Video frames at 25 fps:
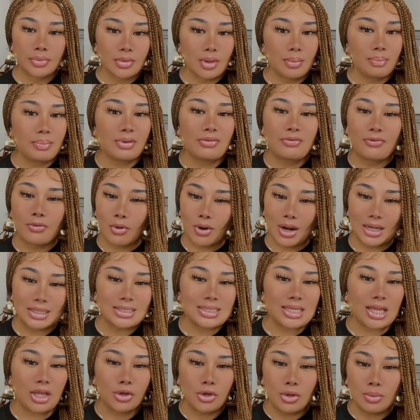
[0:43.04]
Before I
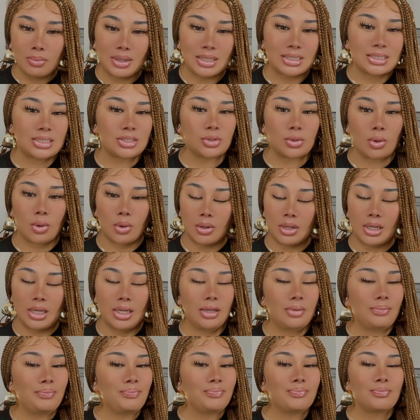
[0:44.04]
tell you my
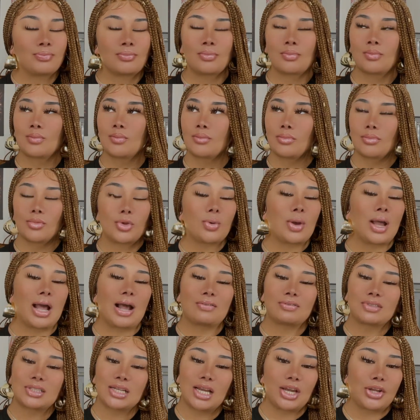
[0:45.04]
story, you
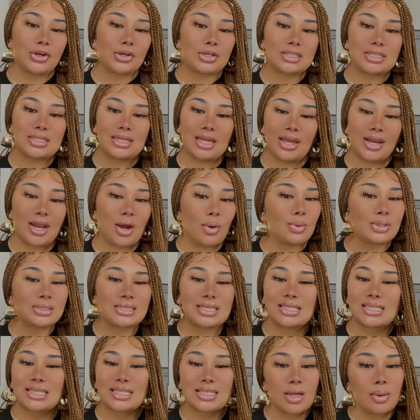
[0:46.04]
have to understand I
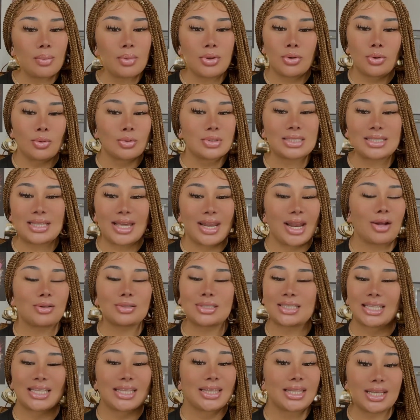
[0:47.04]
wasn't someone who set
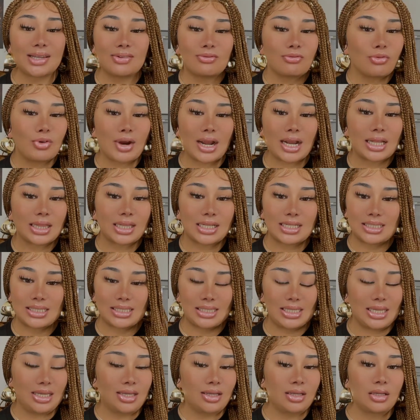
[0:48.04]
out to live
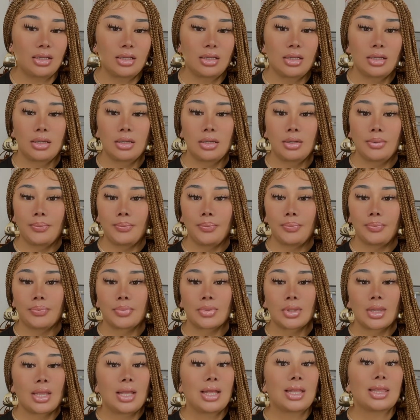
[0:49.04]
recklessly.
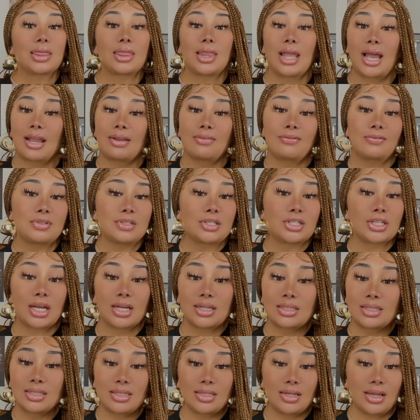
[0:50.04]
Life
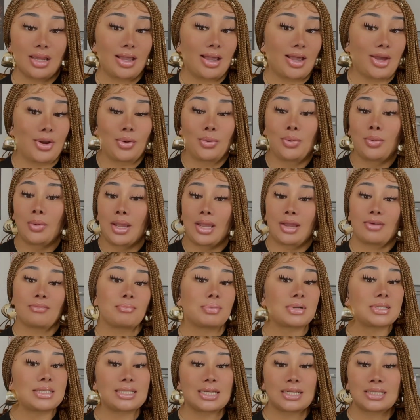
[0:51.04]
just had a way of
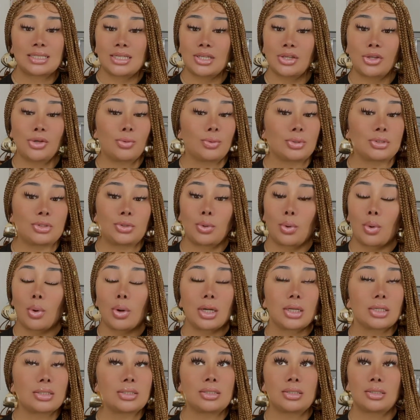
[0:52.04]
presenting you with
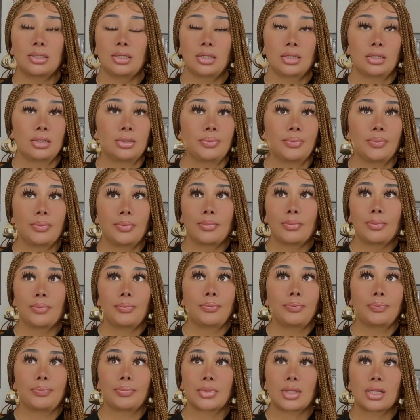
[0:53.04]
doors.
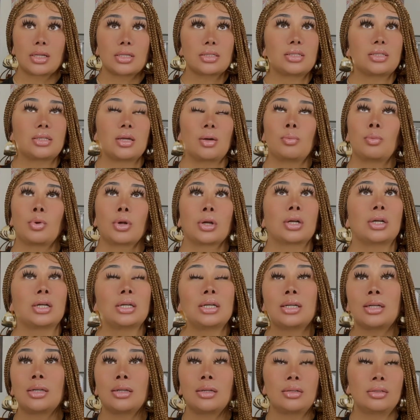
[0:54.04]
Some were
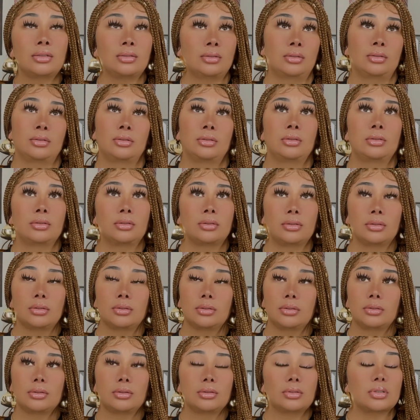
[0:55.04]
good,
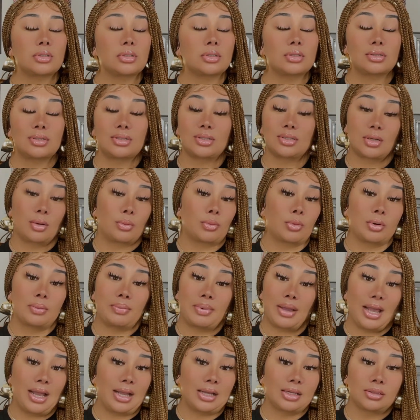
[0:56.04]
some were
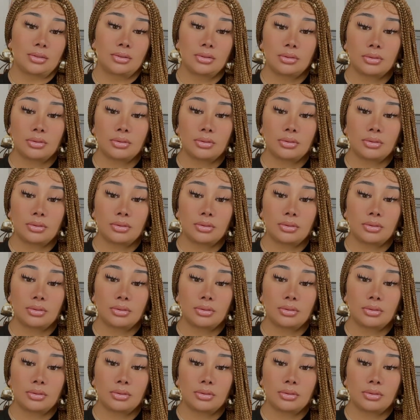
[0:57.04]
bad.